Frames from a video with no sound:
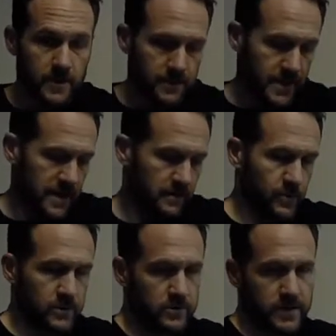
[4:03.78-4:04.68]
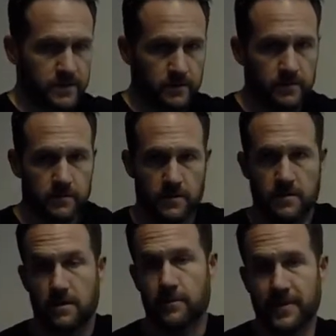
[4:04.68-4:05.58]
the handlebars right to
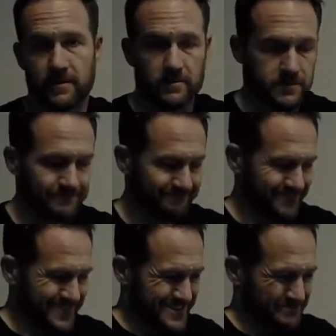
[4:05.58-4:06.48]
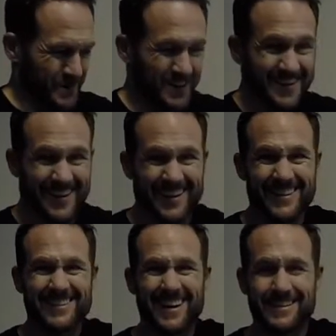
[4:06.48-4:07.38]
our pedals. But it
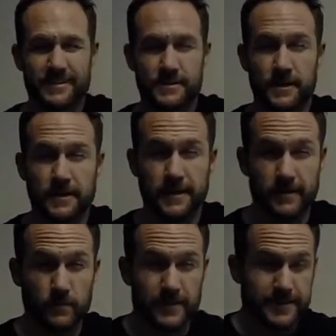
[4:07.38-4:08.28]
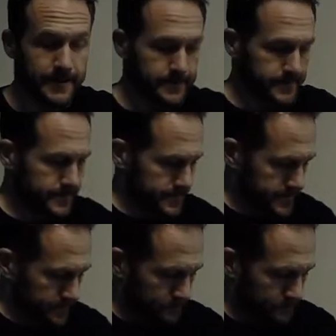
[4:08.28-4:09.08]
gets nice and junky in we cyclists,